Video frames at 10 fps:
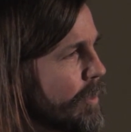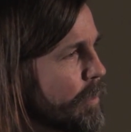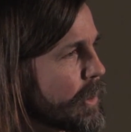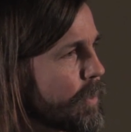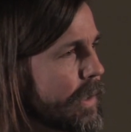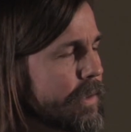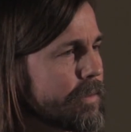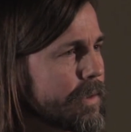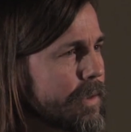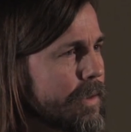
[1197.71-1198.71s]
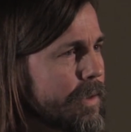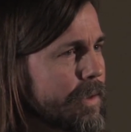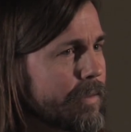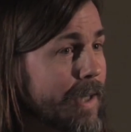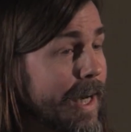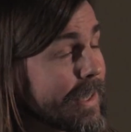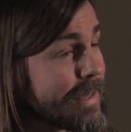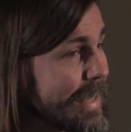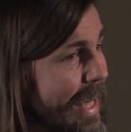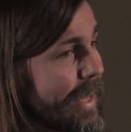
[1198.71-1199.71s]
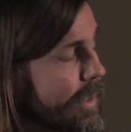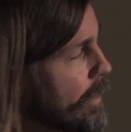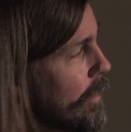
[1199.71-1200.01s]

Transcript: between high tech